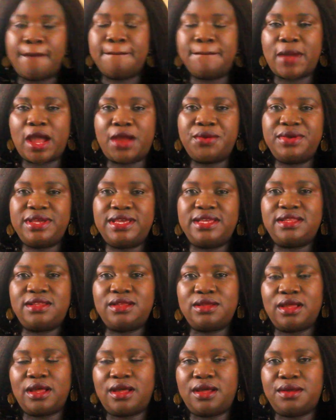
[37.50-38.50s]
married
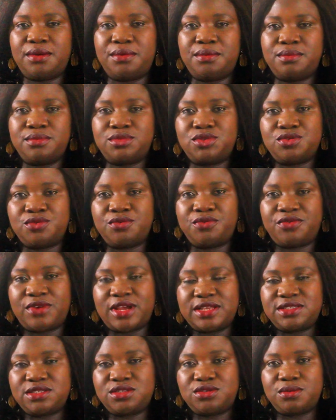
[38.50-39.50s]
to
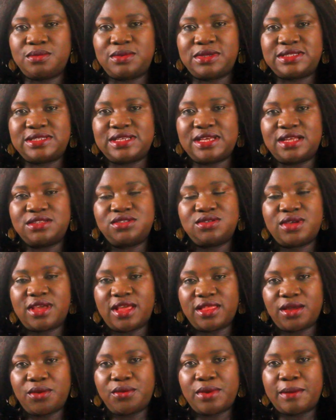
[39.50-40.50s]
Francis Oblete, and
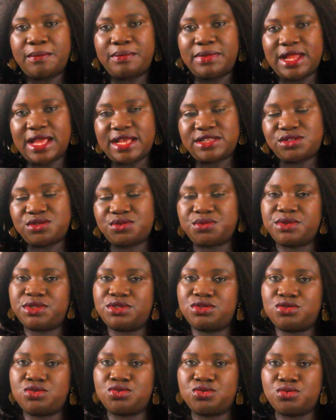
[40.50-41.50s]
together we are blessed with
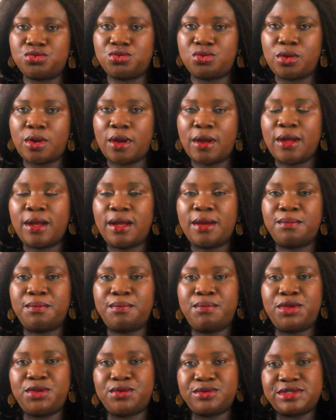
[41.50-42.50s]
two
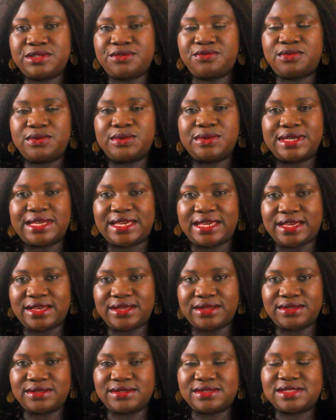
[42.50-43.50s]
beautiful
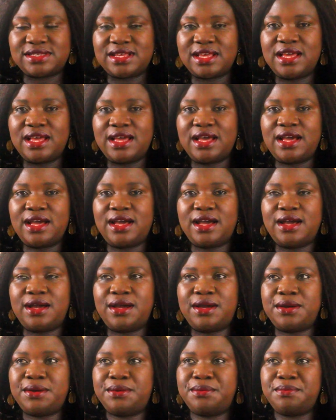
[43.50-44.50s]
girls.
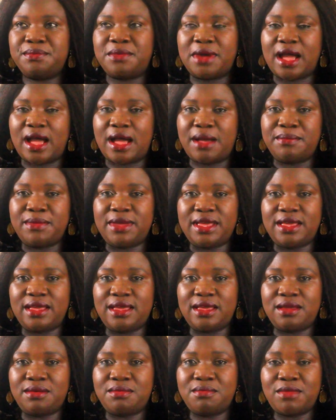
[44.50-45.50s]
I'm
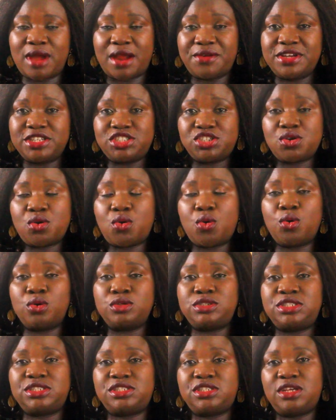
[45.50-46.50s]
a marriage
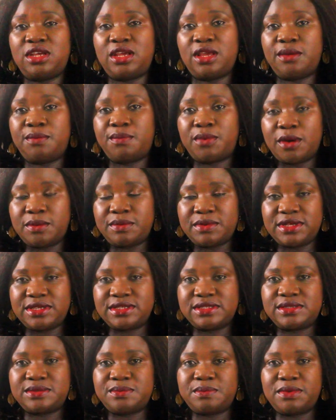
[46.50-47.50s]
coach, a public
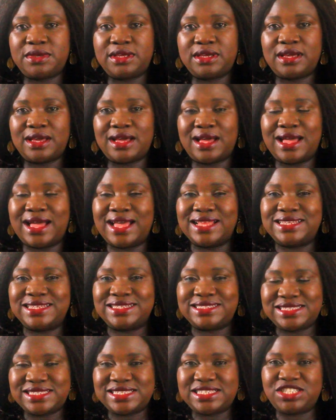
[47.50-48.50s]
speaker, and a
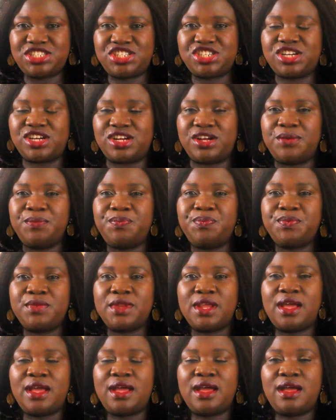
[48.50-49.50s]
teacher.
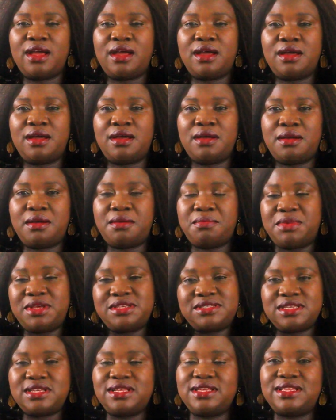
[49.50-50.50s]

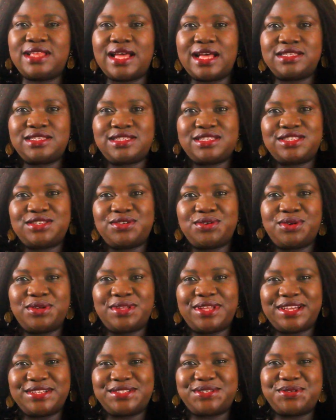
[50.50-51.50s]
Basically, that's
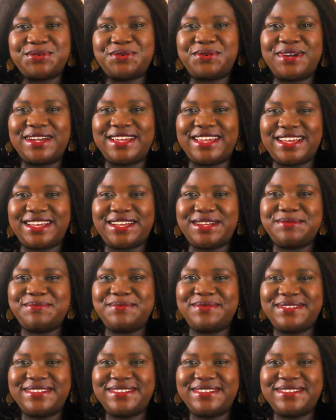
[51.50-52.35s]
who I am.